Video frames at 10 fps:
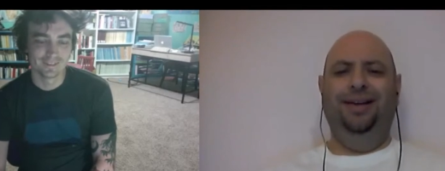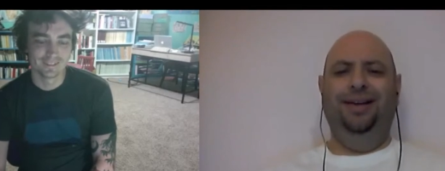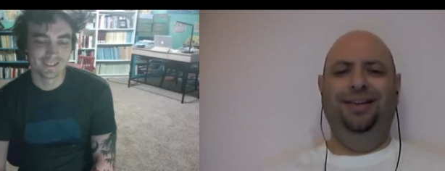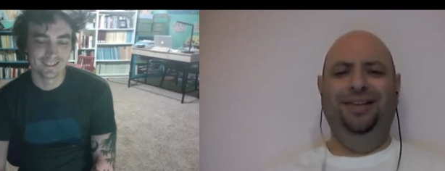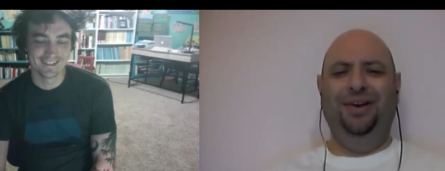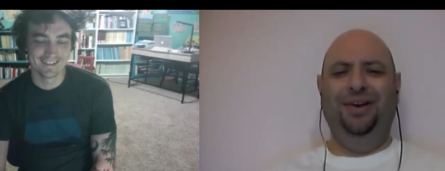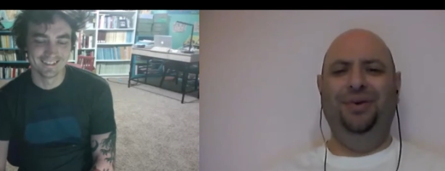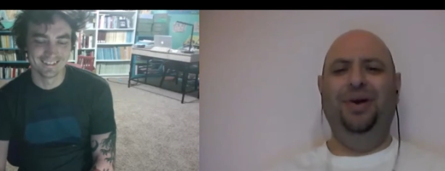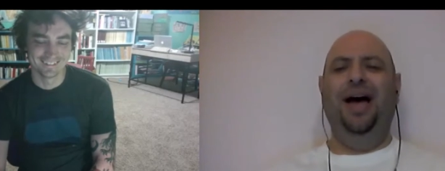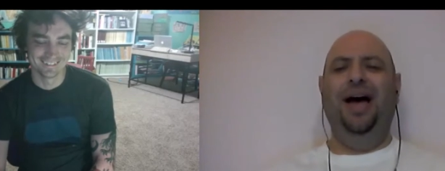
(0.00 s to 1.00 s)
Speaker 1: Yeah.
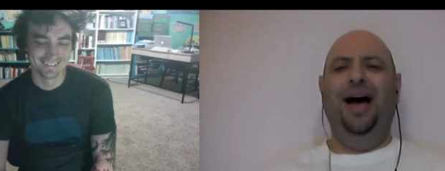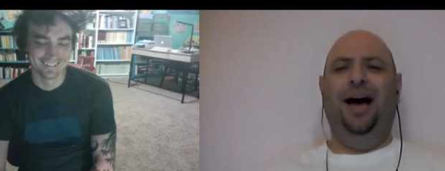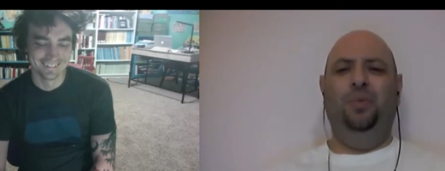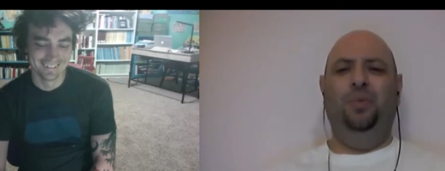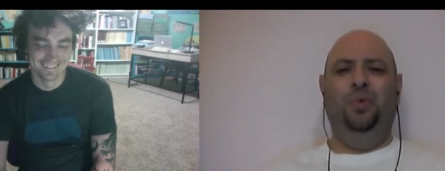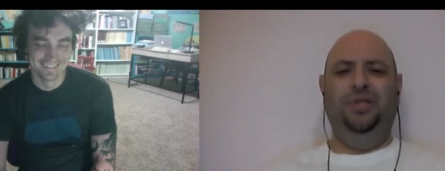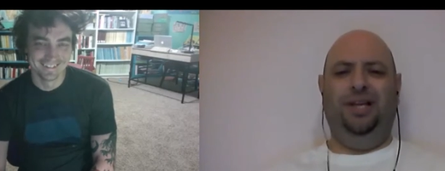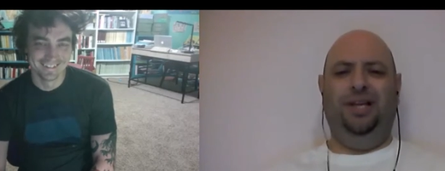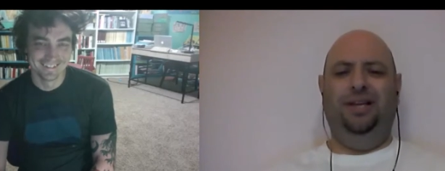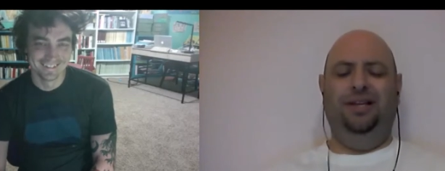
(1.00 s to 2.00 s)
um, was
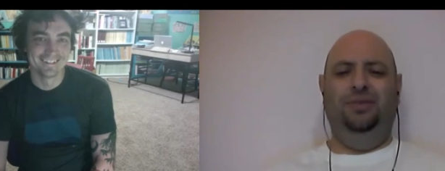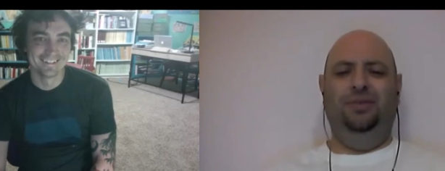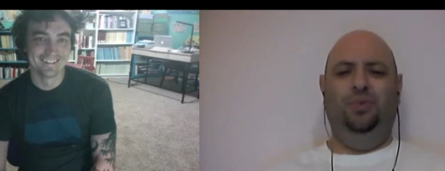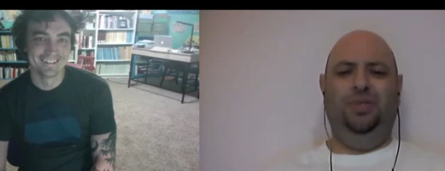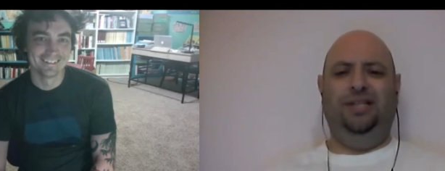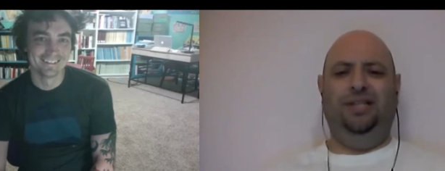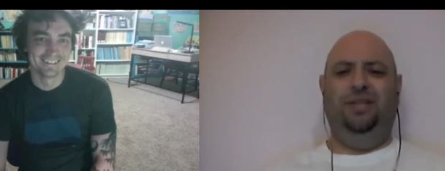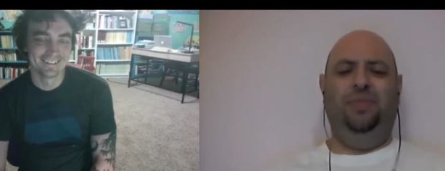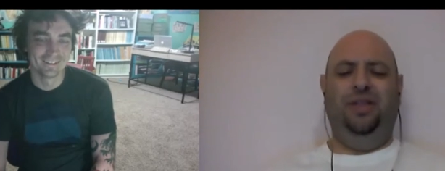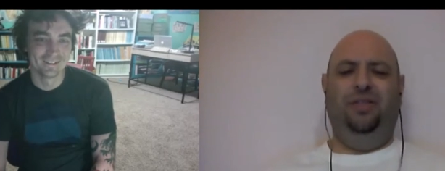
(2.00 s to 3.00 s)
that was that
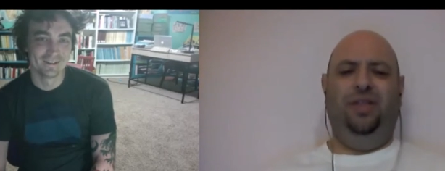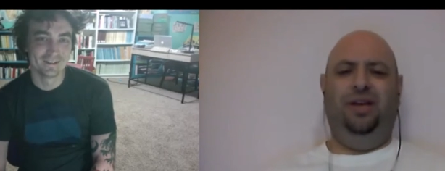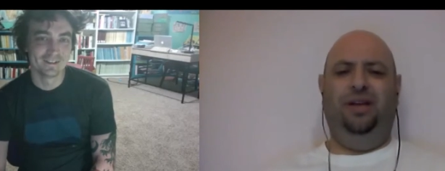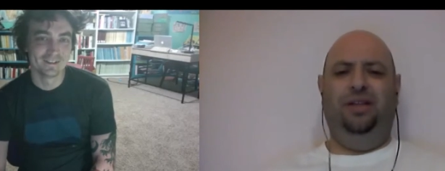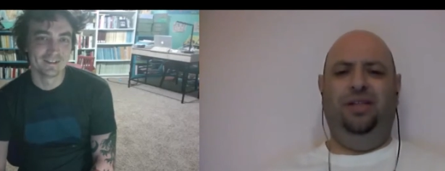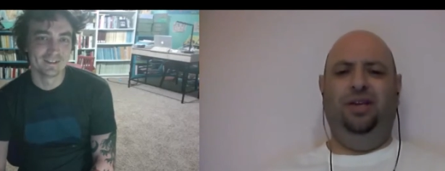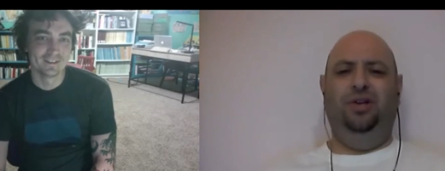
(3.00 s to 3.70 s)
something that that your